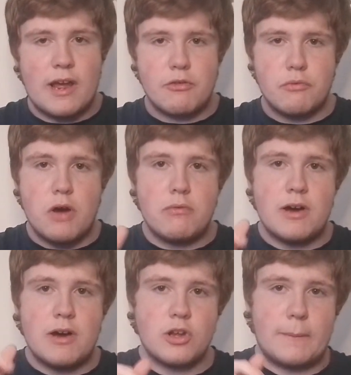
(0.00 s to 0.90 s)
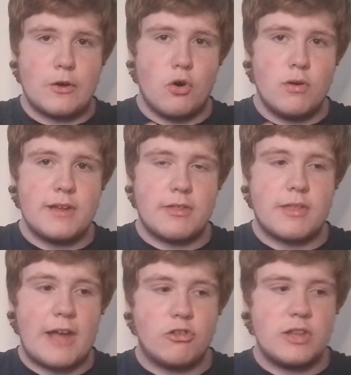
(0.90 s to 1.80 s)
is what we're going to be calling this
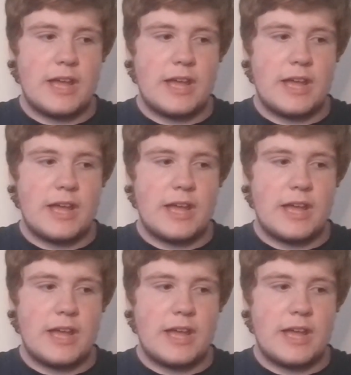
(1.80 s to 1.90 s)
station